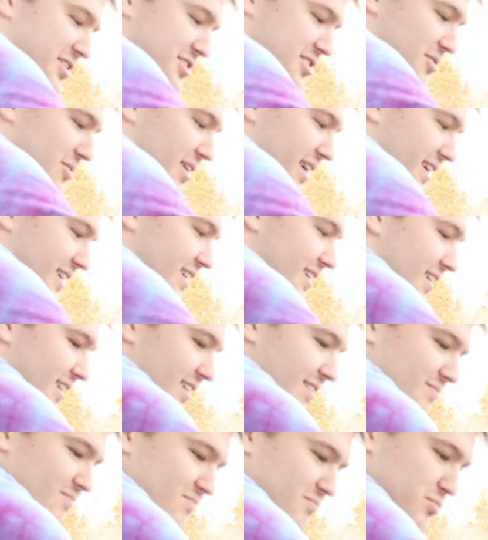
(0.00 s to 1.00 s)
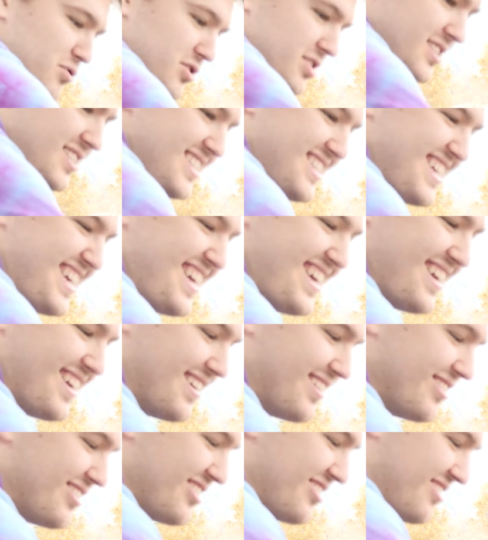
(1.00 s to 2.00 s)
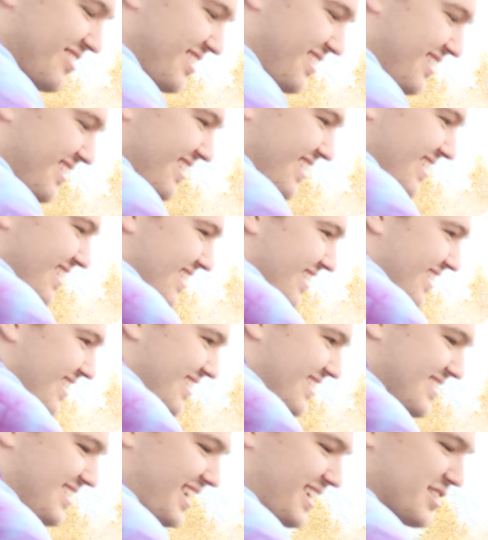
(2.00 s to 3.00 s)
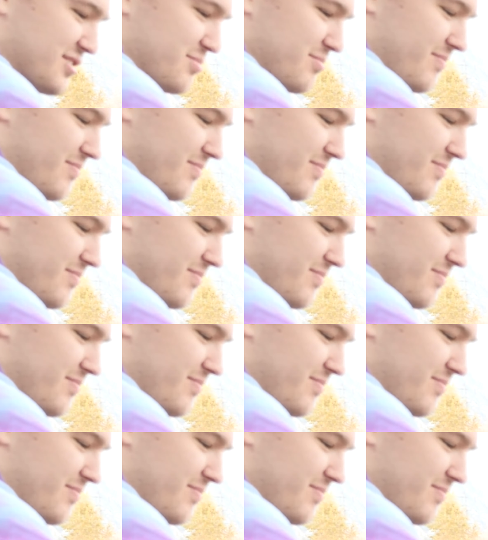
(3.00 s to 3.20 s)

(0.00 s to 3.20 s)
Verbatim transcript: still like pristine, dude. It's like